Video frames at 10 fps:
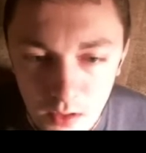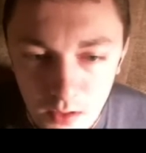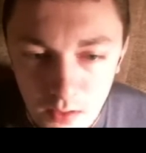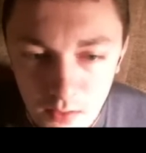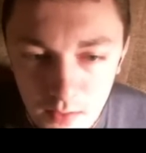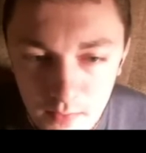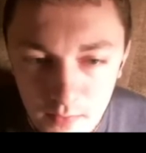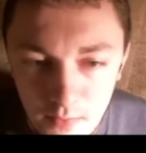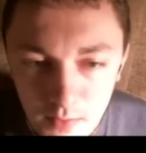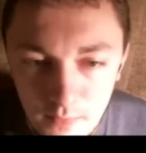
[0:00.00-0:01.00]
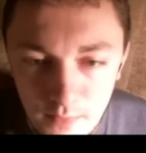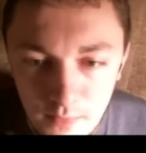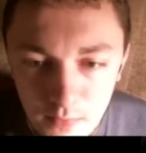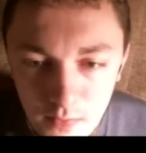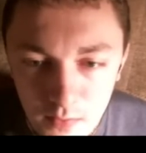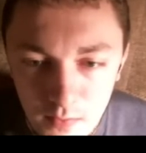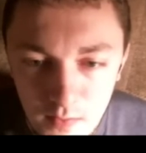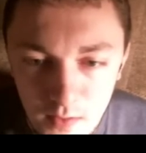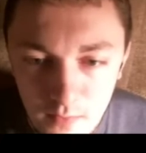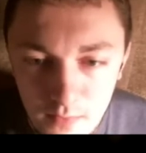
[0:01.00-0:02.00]
Alright, so we've
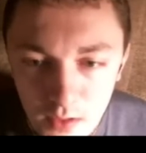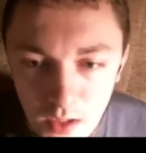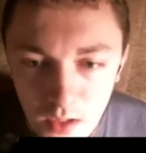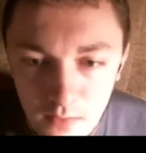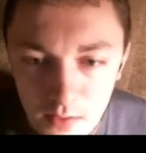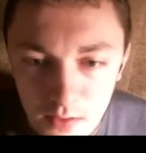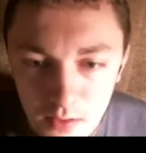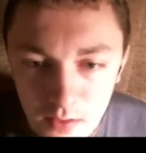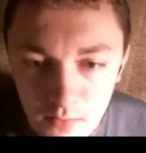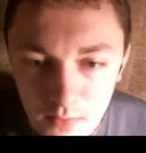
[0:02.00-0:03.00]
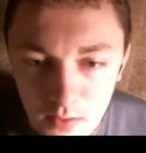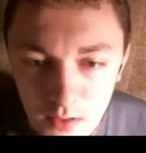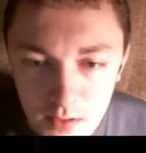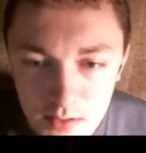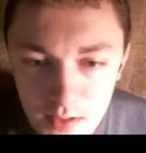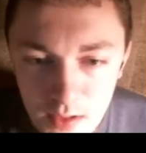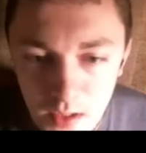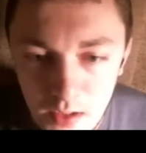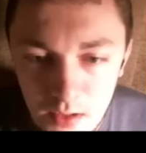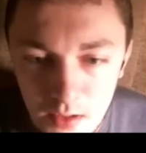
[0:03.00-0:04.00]
discovered everything over on this
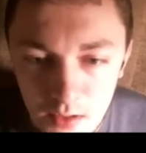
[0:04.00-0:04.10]
side.